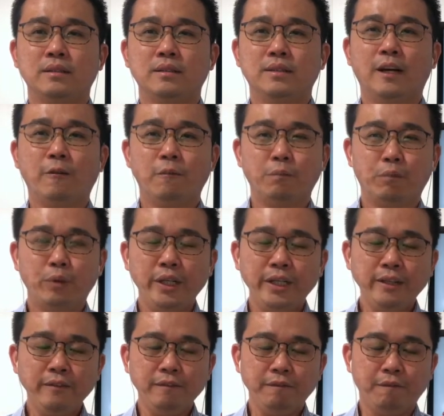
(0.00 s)
Now
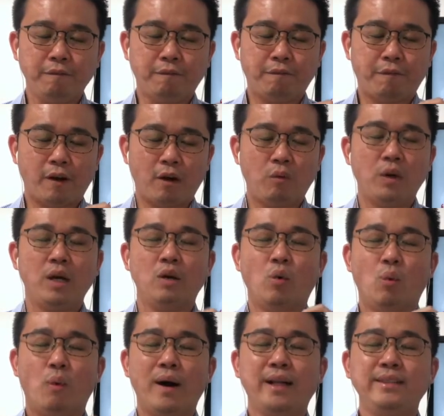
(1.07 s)
bring forward
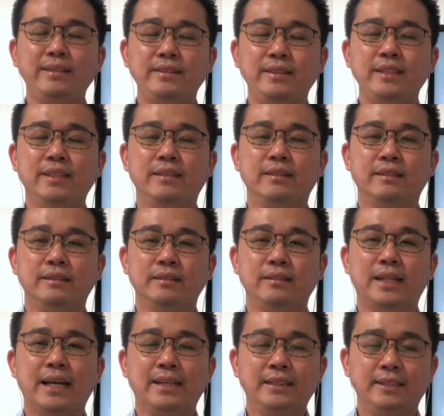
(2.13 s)
one thing
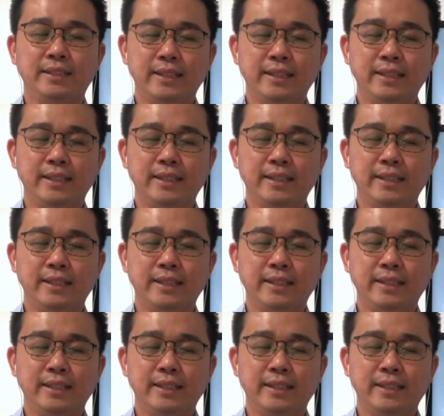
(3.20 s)
that is